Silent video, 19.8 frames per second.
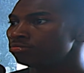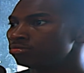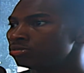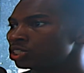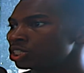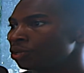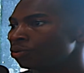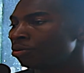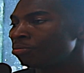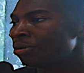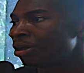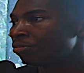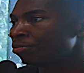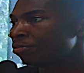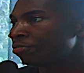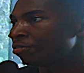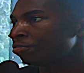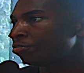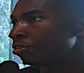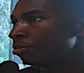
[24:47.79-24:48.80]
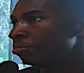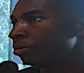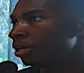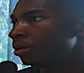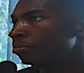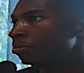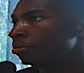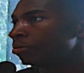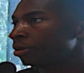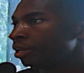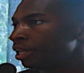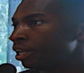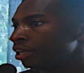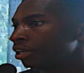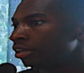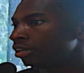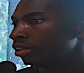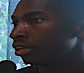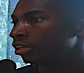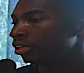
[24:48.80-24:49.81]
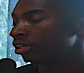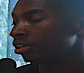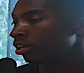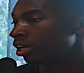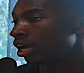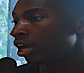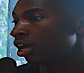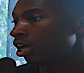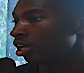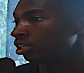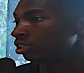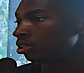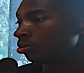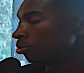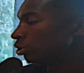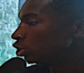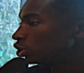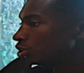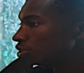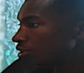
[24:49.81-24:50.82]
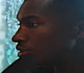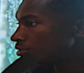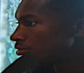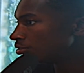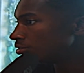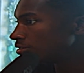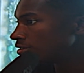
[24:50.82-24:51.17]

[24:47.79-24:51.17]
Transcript: So we met with a few people, and then they're like, so what do you do?